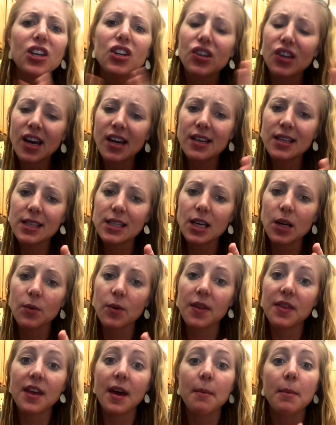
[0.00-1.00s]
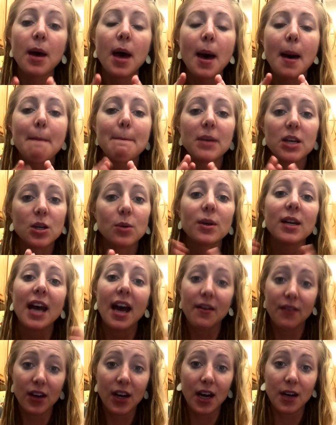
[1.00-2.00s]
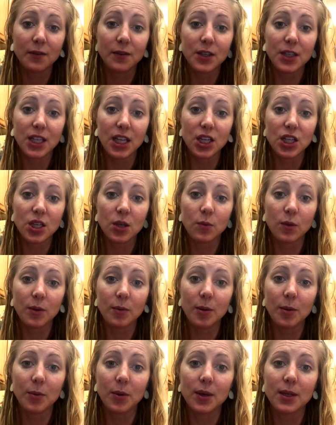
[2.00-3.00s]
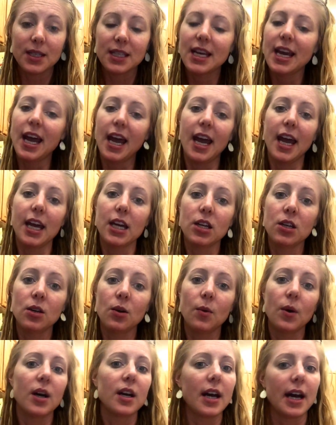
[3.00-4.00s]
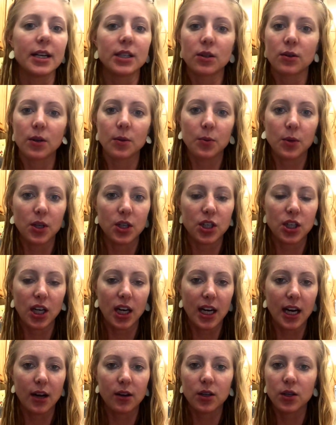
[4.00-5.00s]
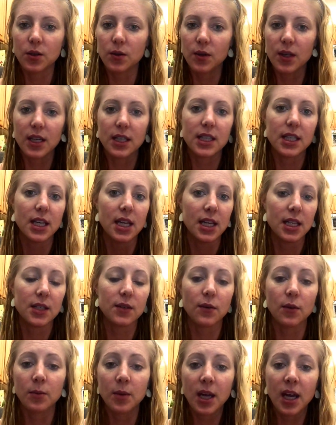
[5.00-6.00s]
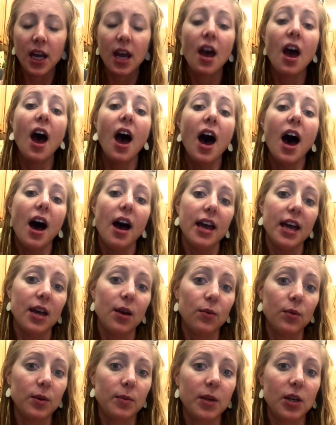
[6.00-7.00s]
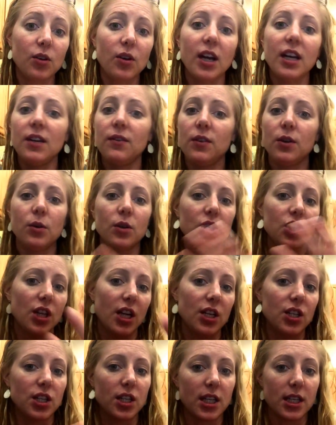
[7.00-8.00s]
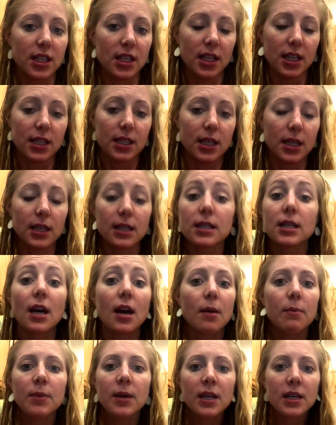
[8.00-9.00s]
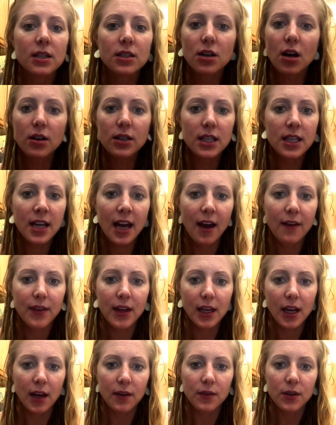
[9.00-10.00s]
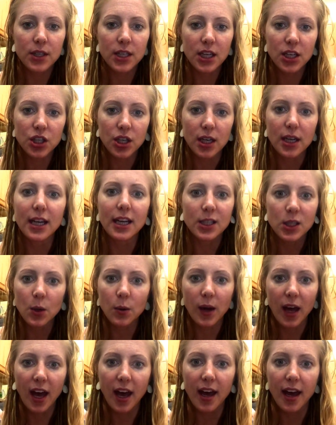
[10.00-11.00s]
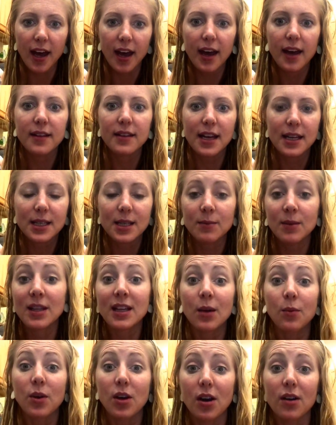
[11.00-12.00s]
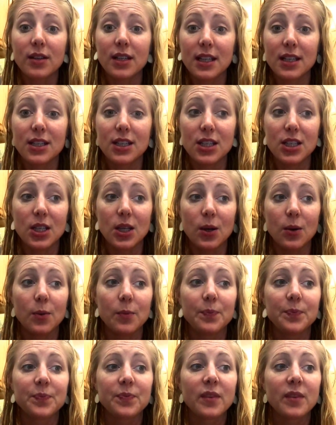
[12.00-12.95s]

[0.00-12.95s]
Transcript: you're kind of stuck with them, but you can have a conversation with people and say, hey, you know what? I don't appreciate how you do this and this for me. It would be great if you could change this and this and this. Be an adult and have that conversation. It's okay. That's something that we all need to do.